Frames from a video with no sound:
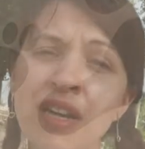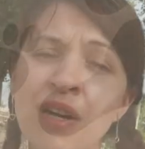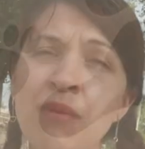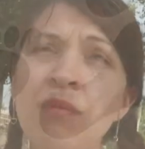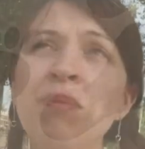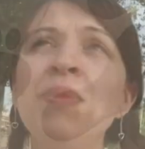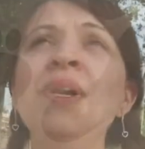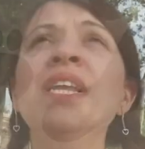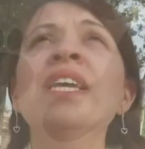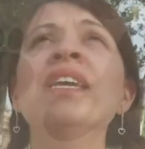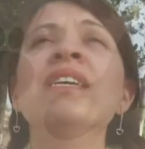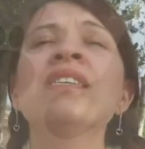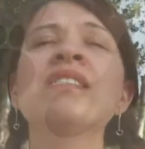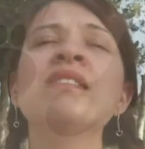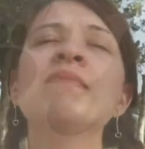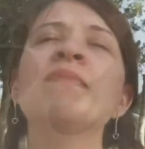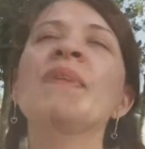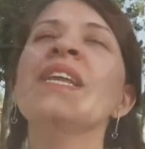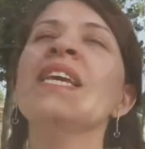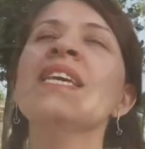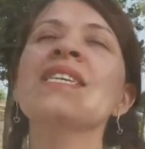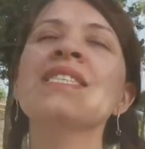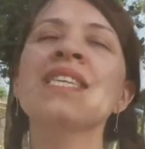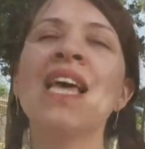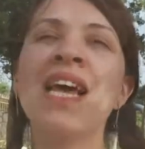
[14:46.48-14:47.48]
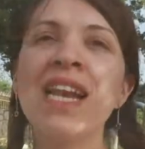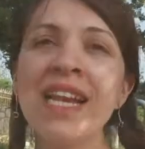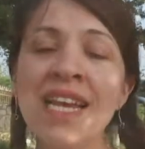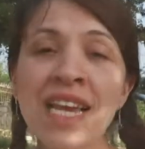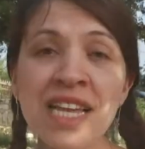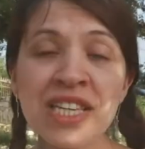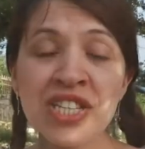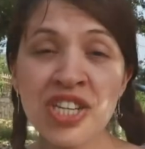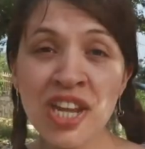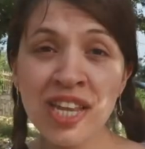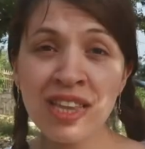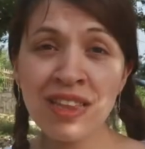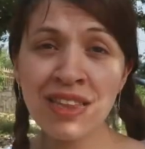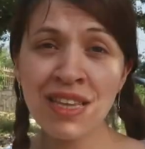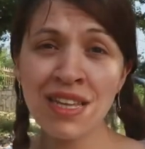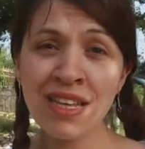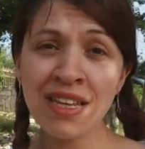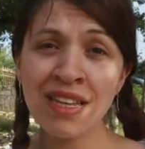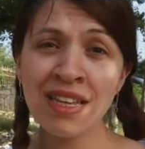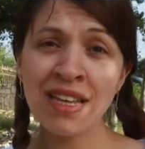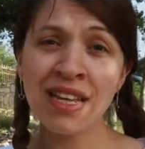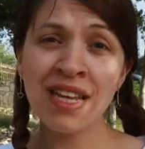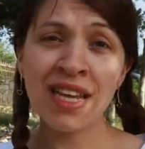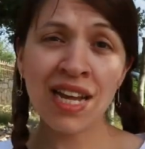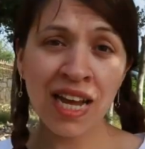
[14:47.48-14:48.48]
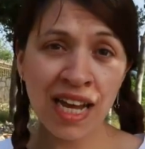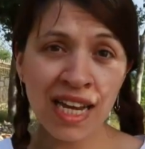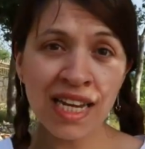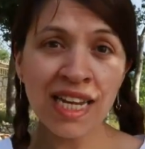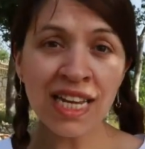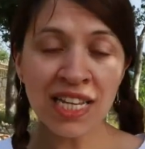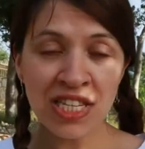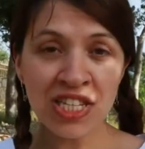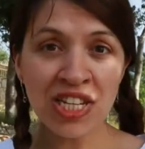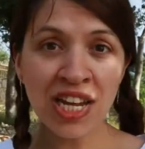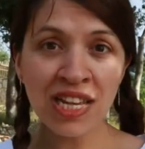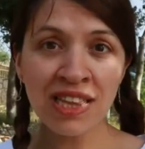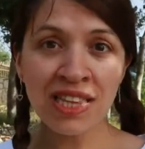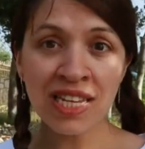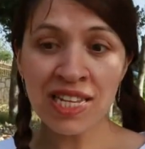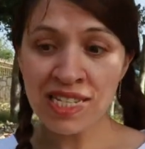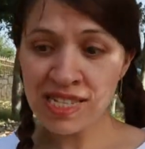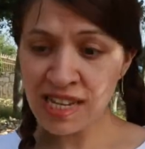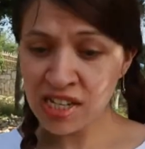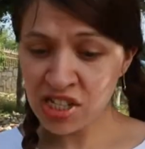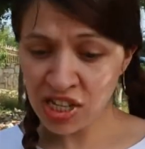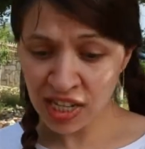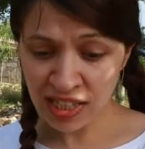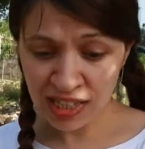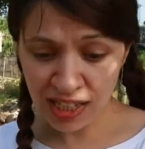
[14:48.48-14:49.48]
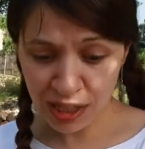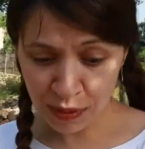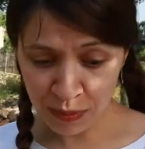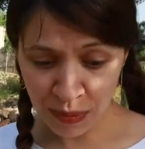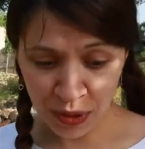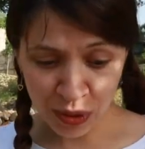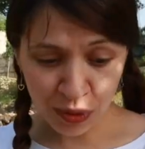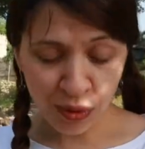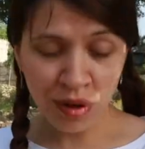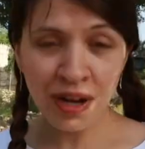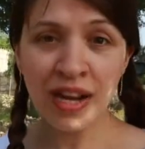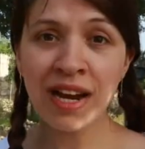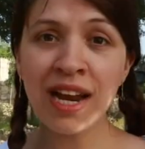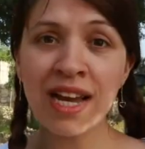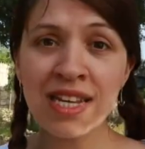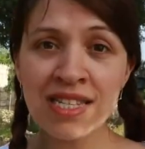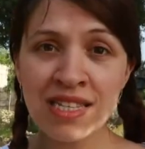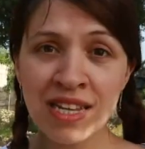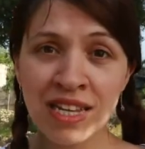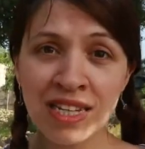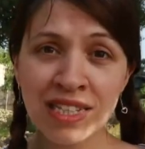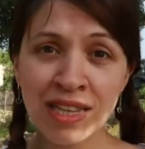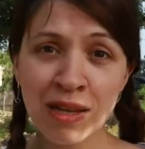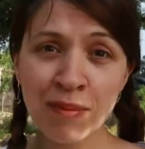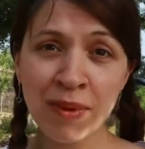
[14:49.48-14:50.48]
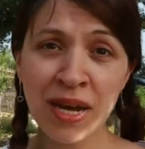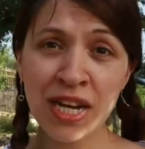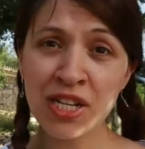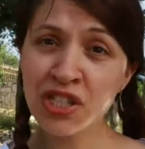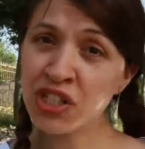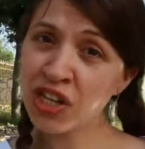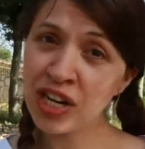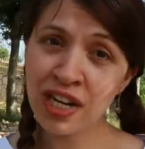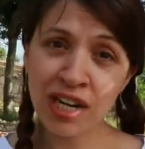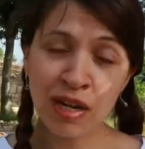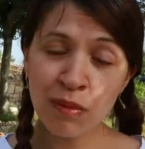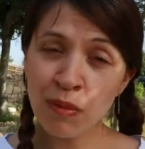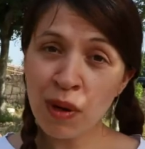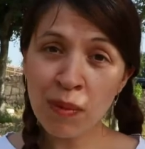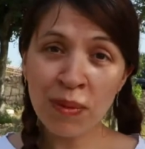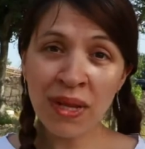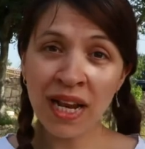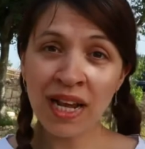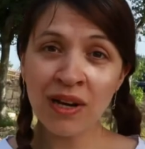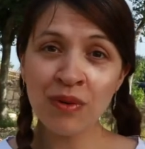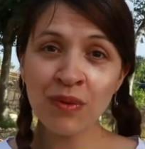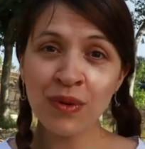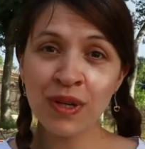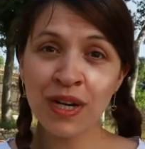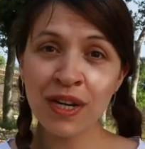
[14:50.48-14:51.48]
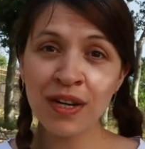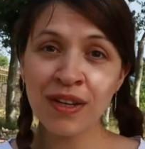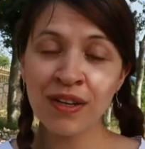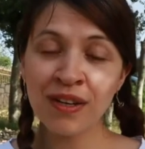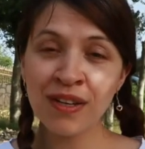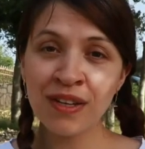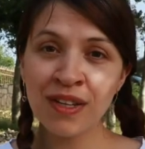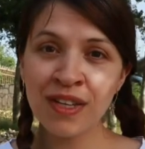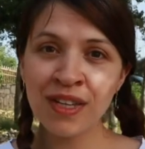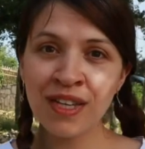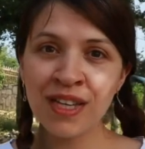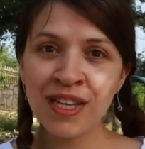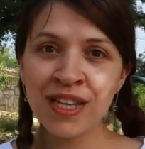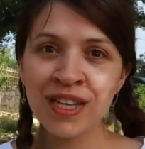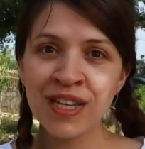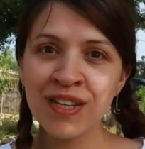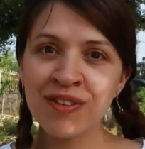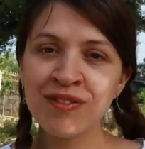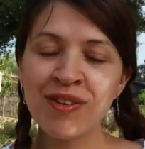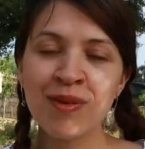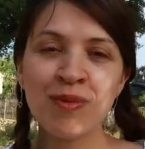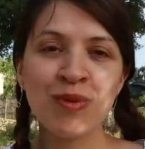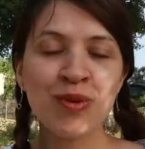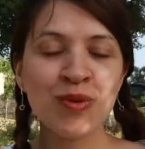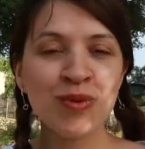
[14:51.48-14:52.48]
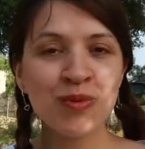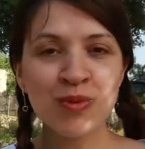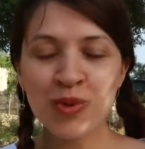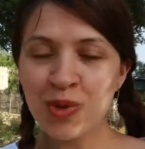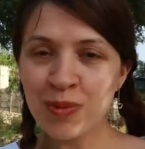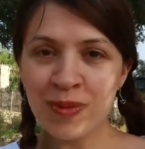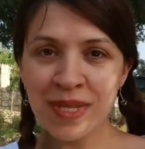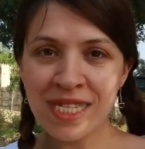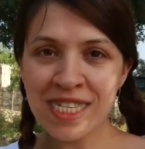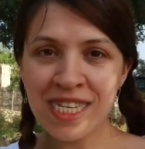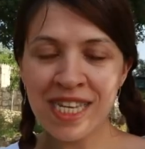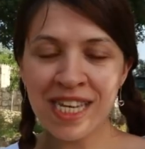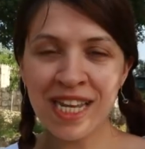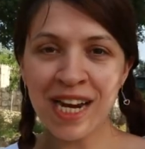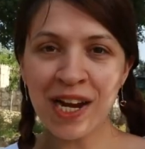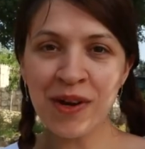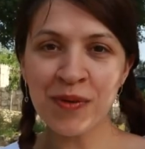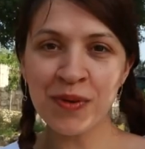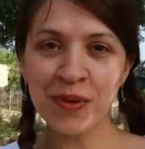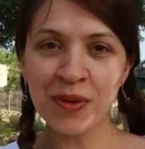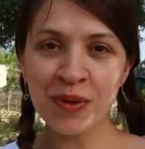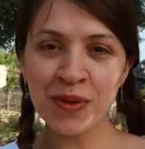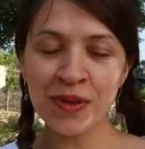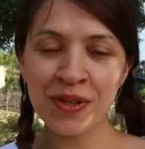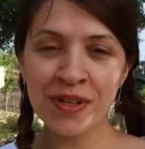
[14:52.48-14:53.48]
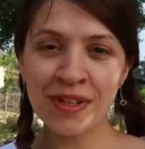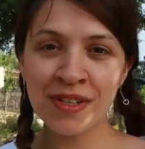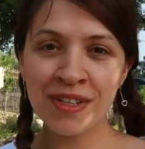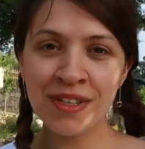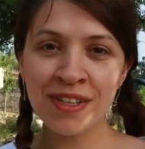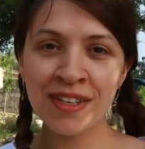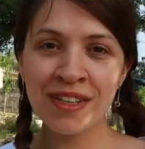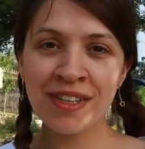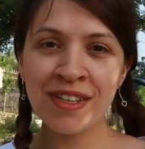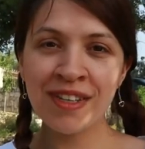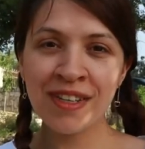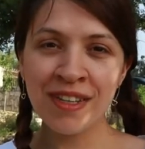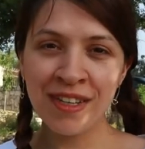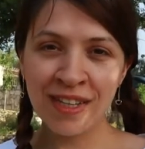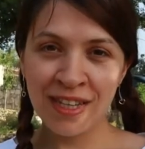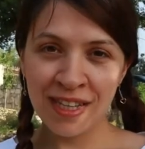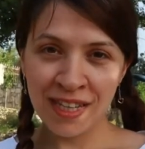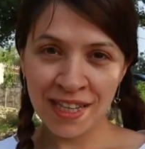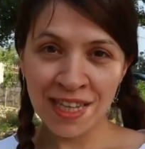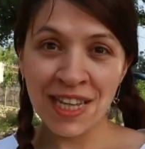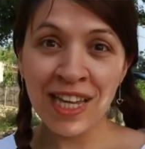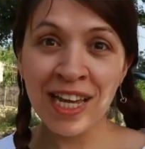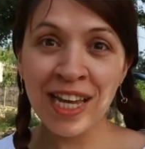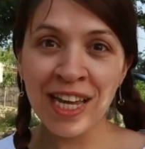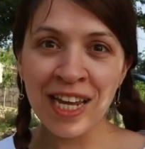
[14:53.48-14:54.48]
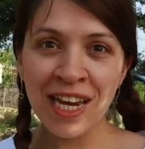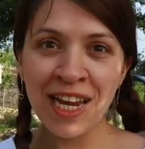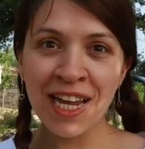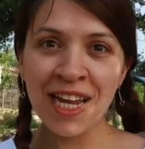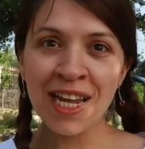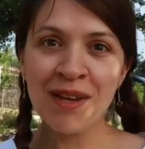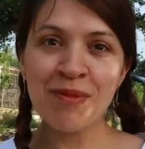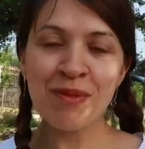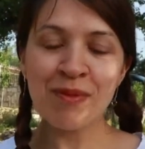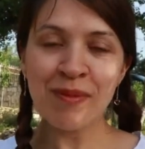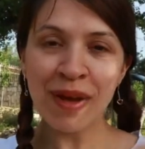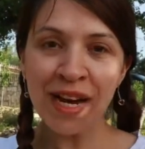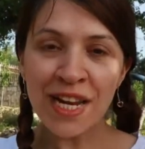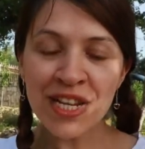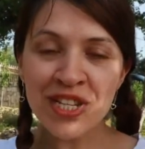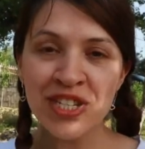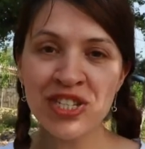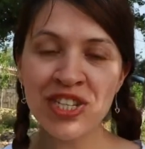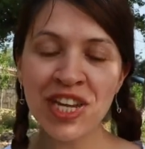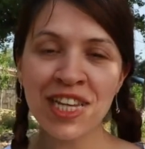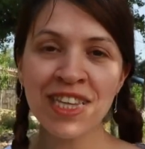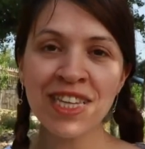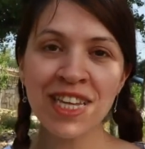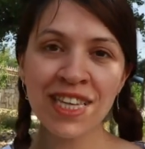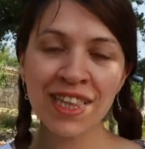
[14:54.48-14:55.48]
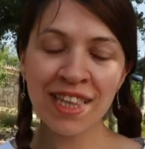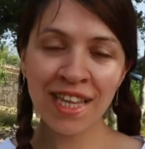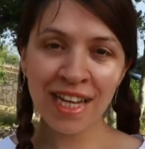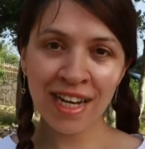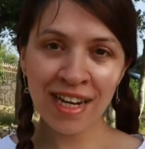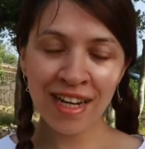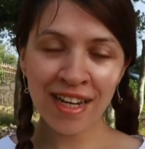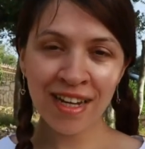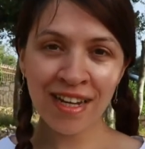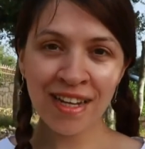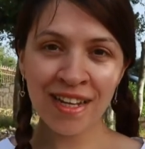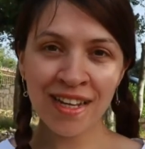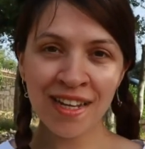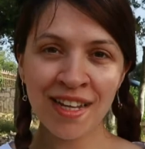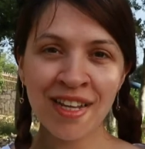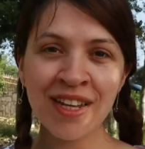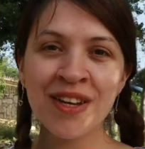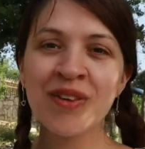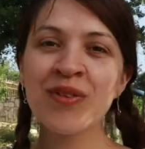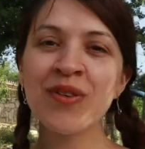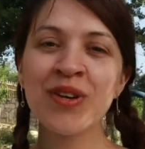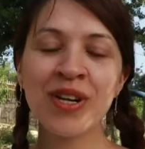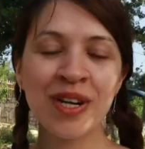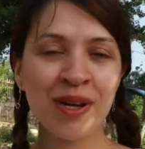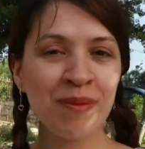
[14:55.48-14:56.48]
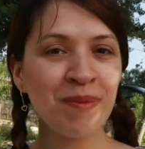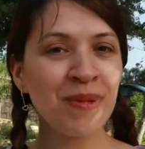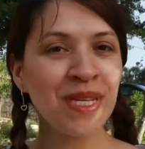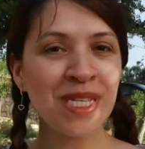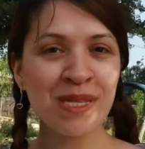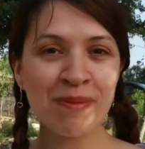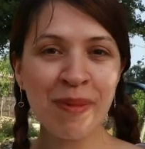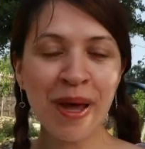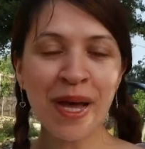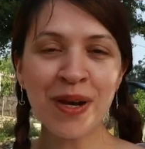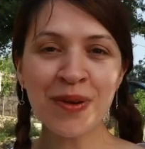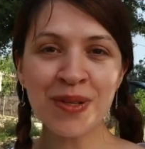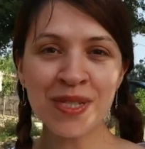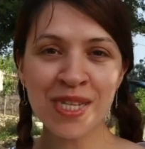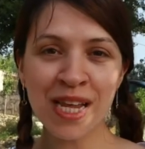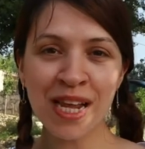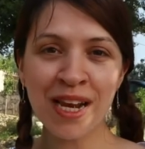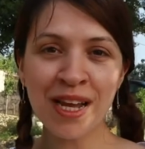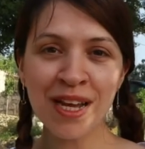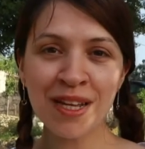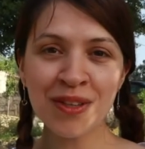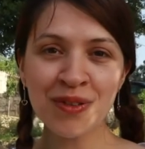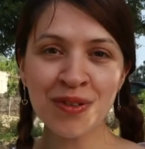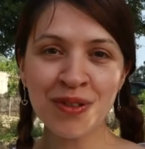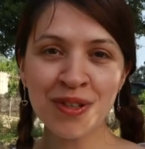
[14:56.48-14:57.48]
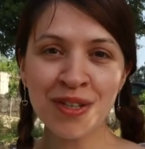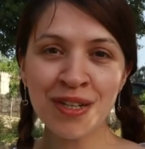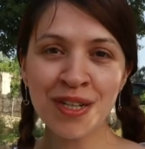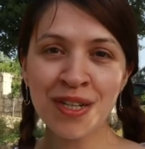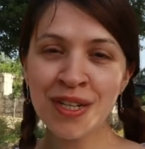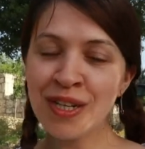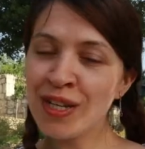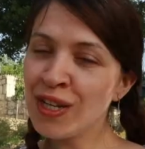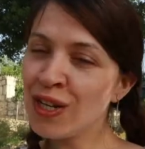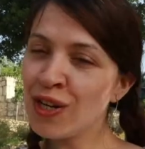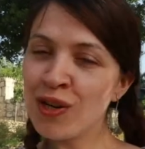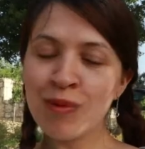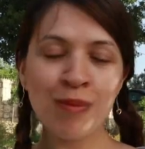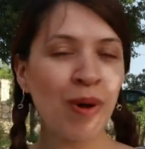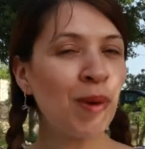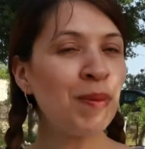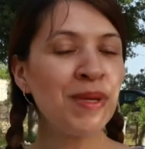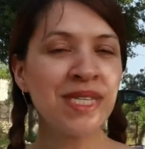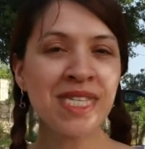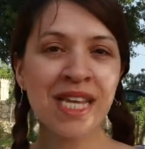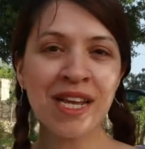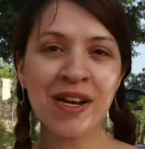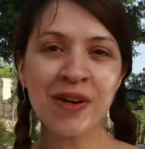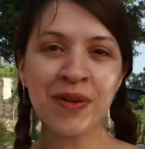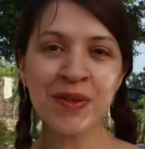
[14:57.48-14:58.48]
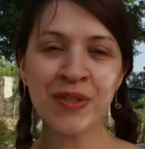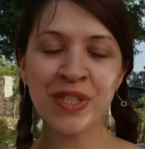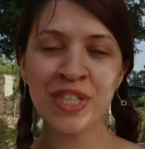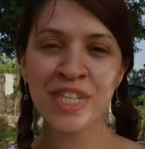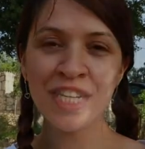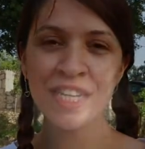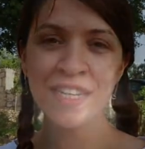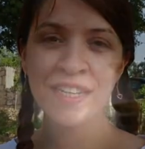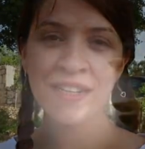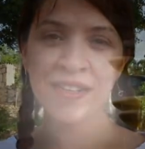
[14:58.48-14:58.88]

Lord, please, please let it rain, please let it rain. If rains, our footprints will disappear and they won't find us. And what do you think happened? Suddenly it started to rain, and the Lord answered their prayers and they escaped.